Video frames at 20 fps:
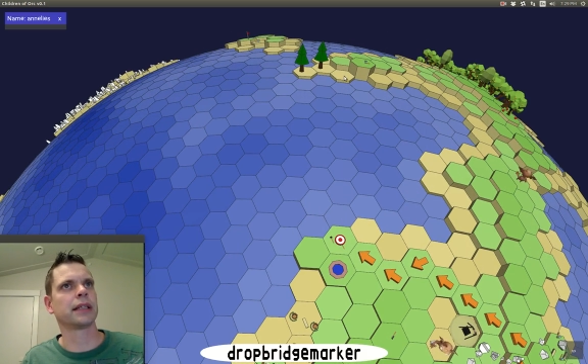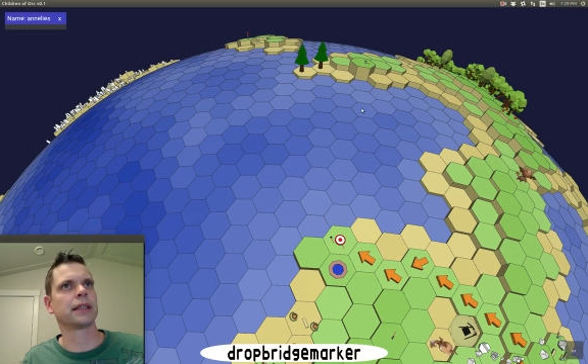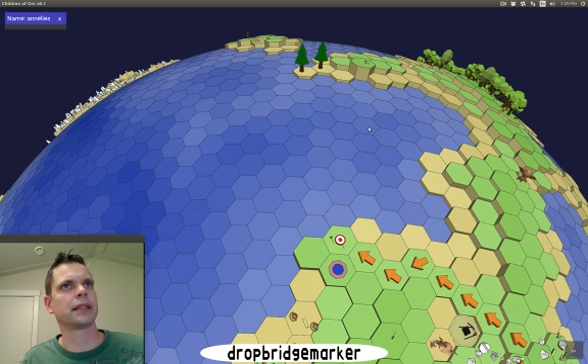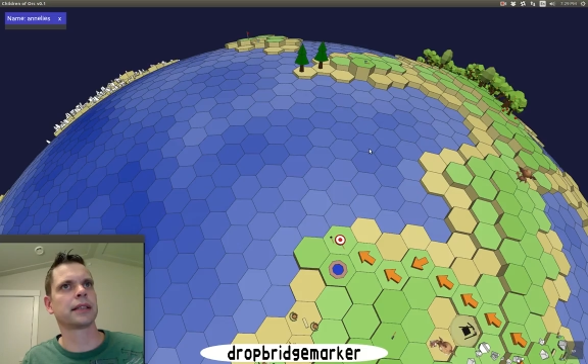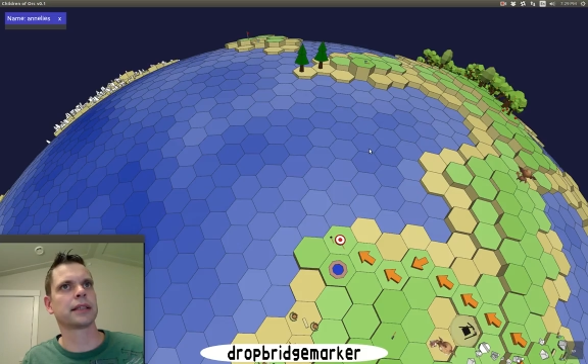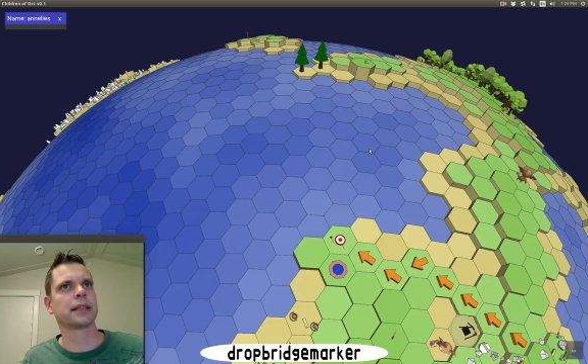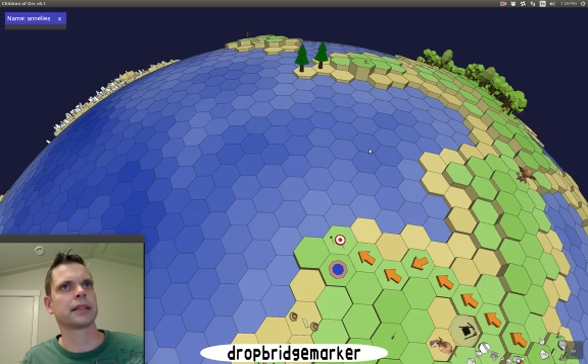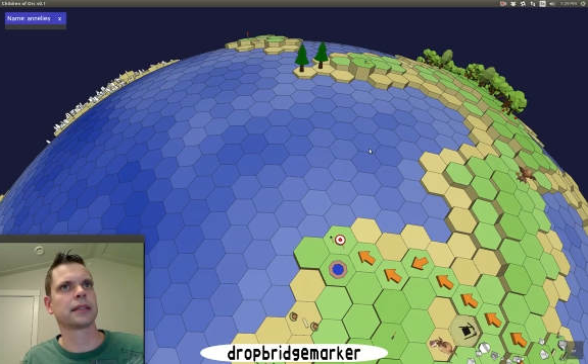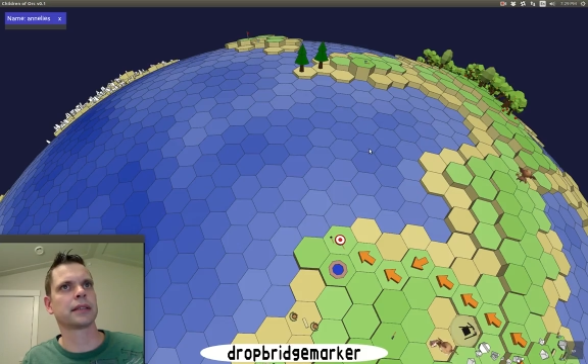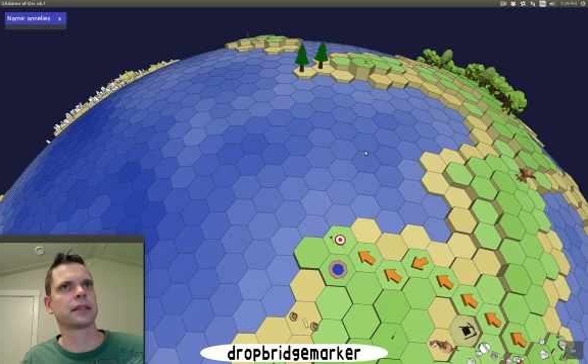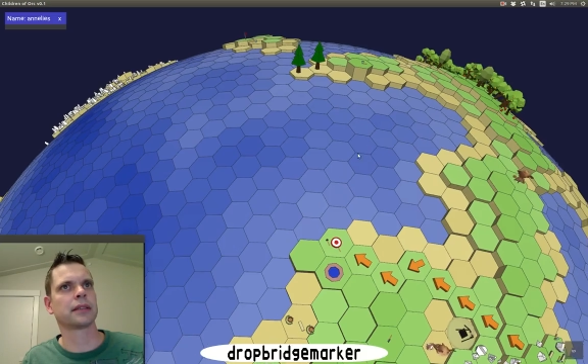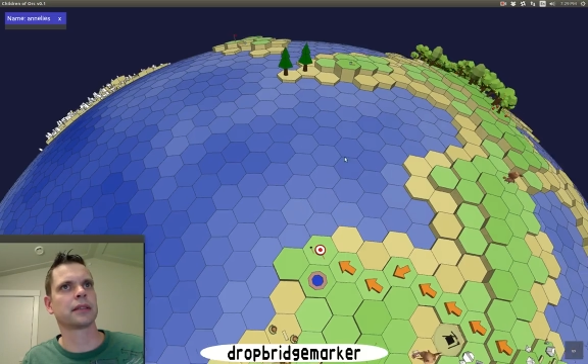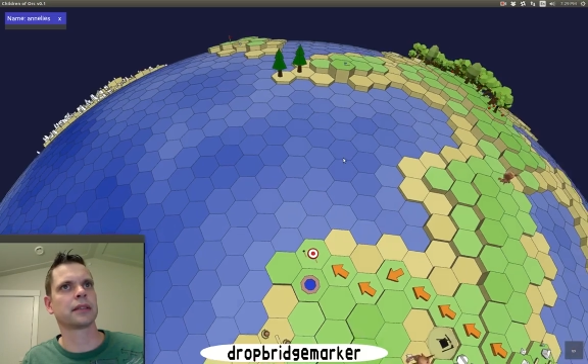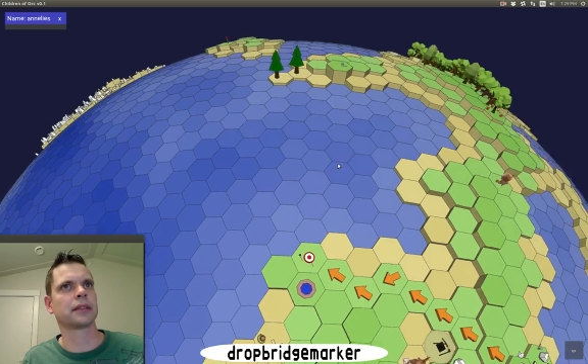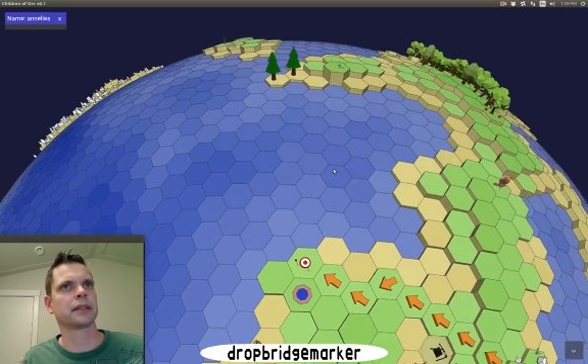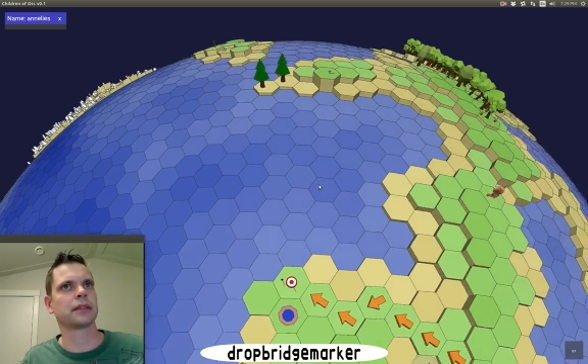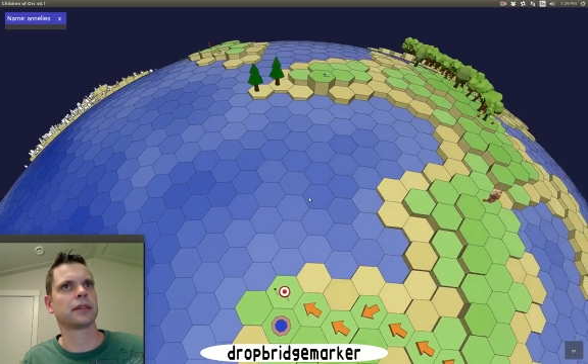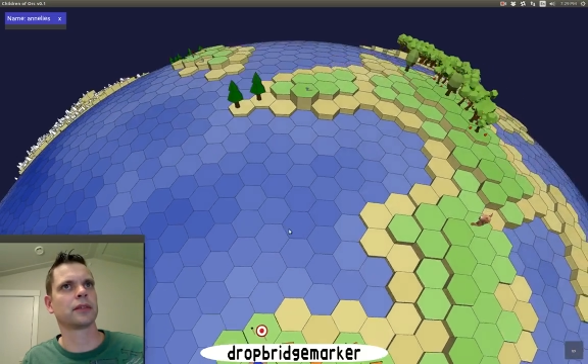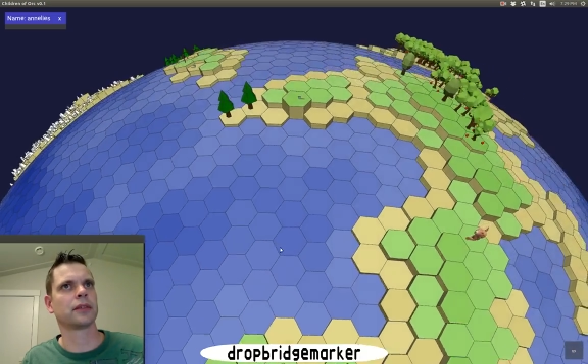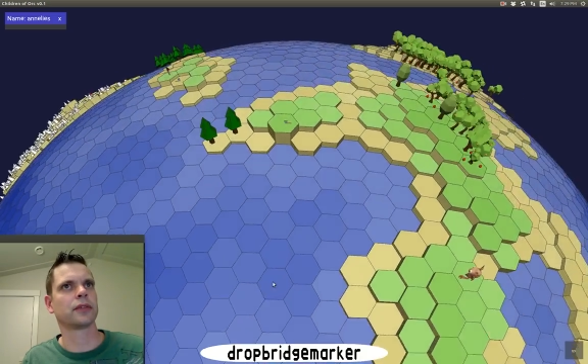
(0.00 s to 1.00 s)

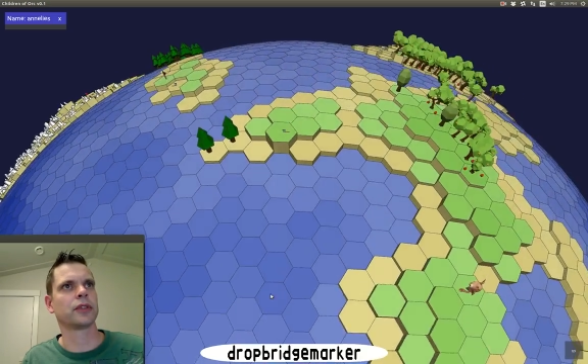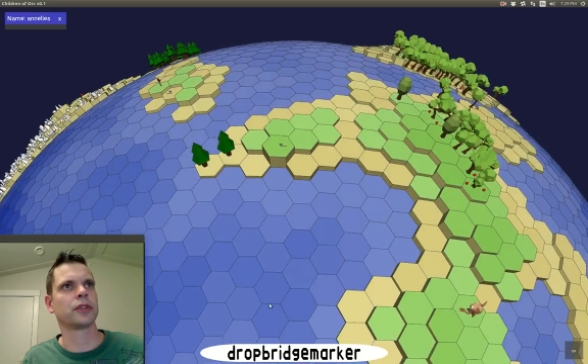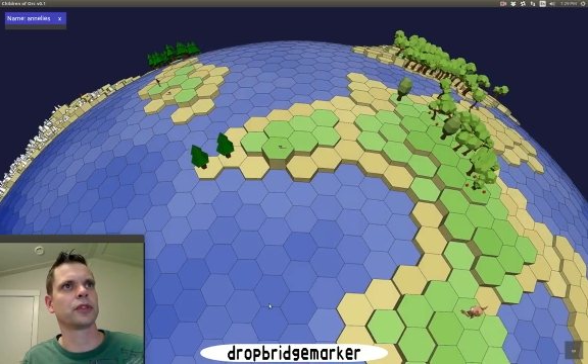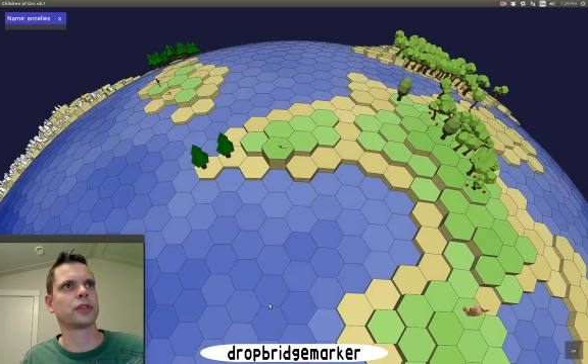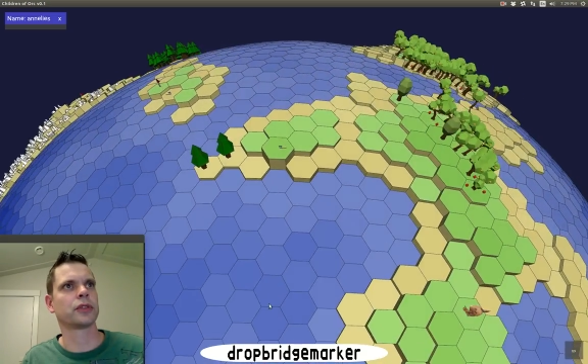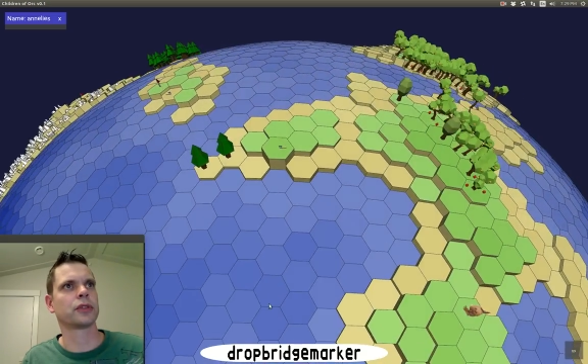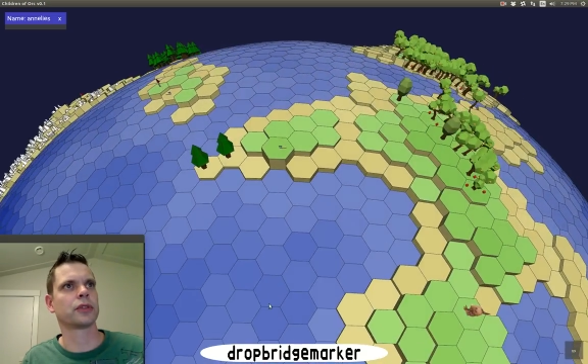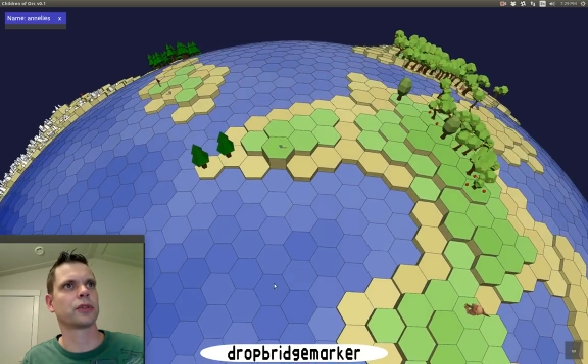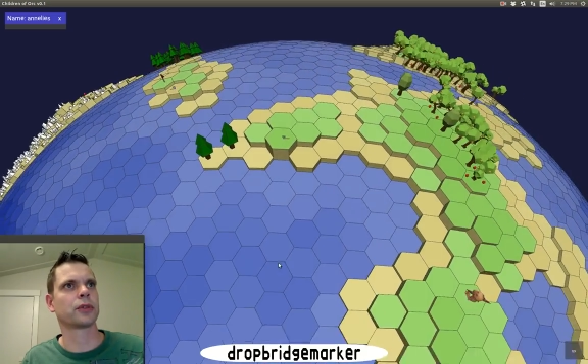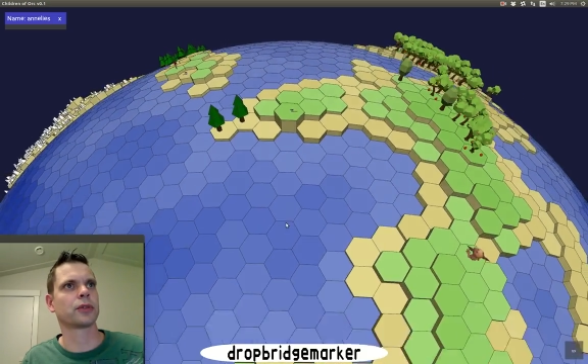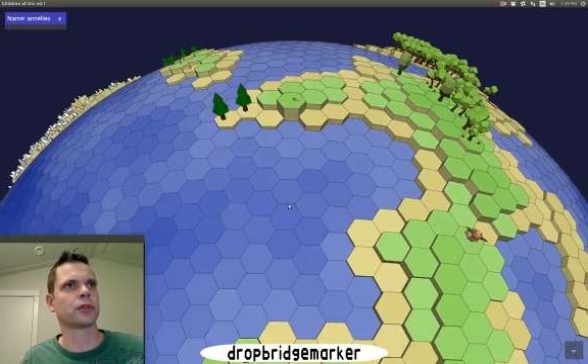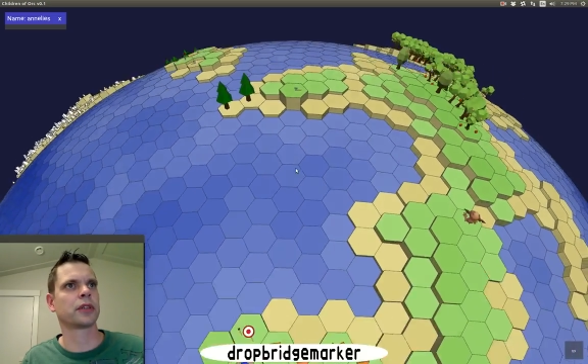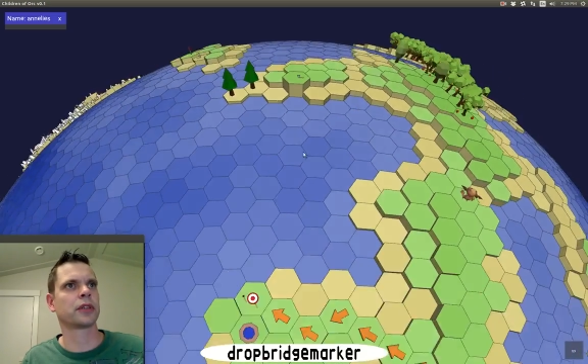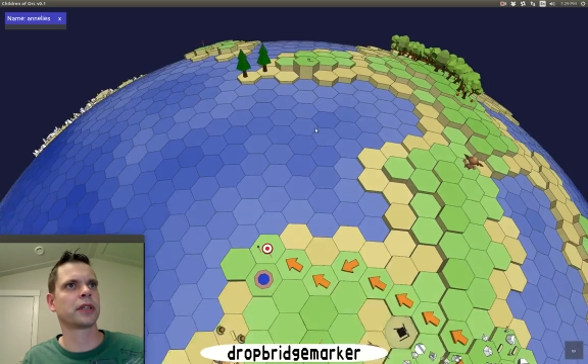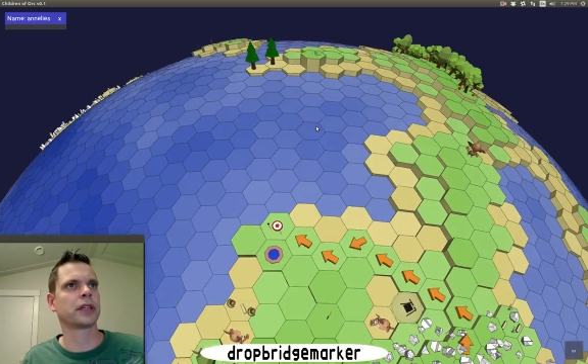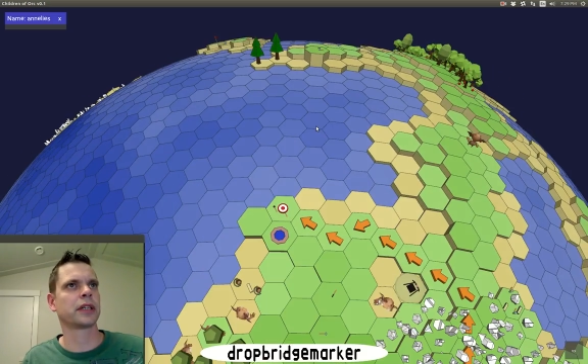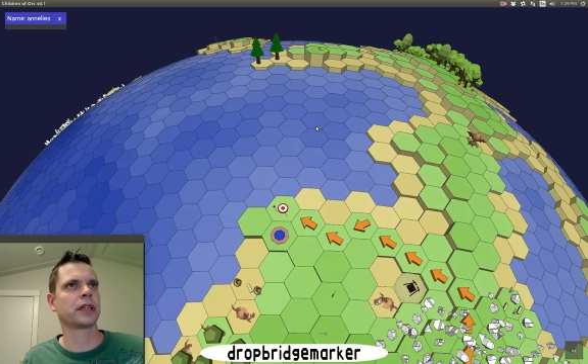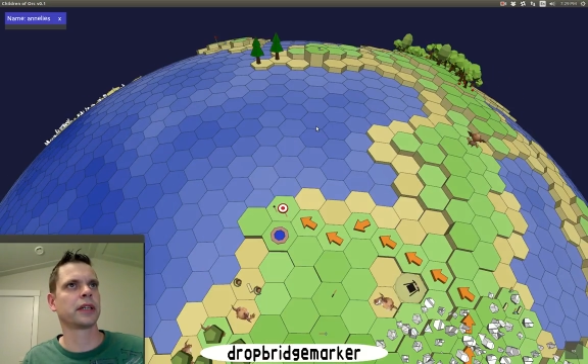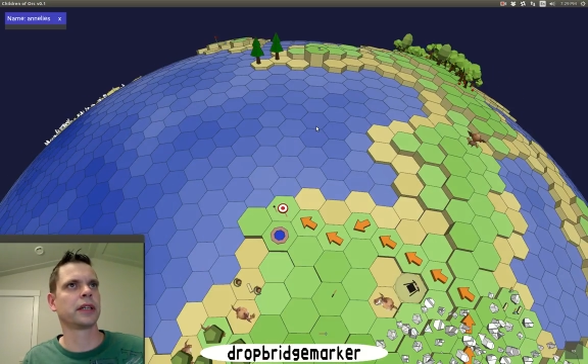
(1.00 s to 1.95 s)
of the shore,